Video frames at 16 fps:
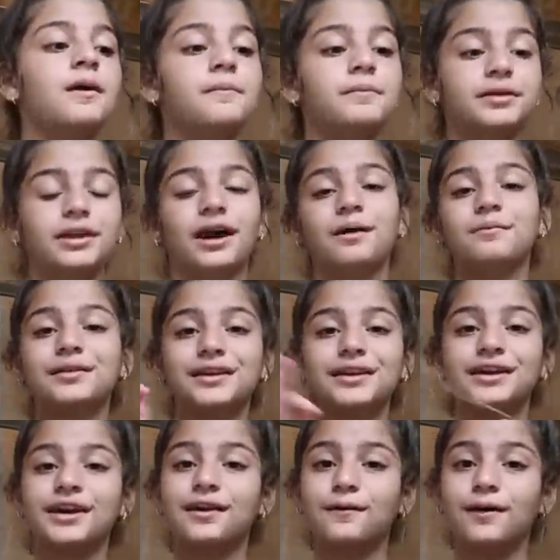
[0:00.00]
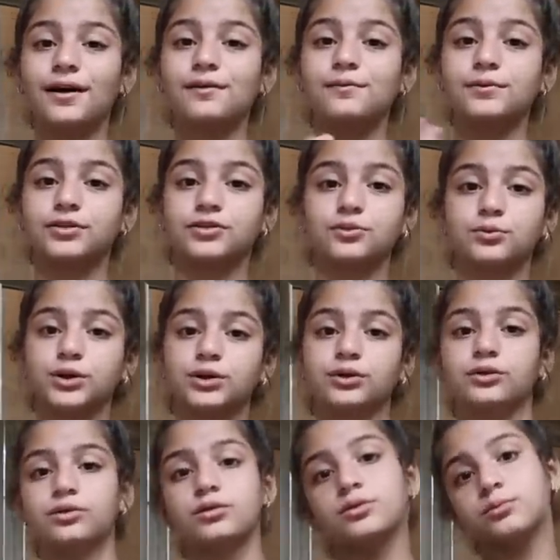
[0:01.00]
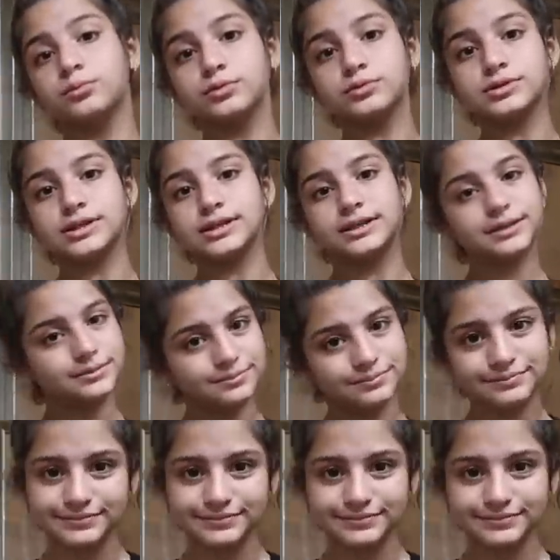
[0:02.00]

But now I'm gonna go on with the real routine.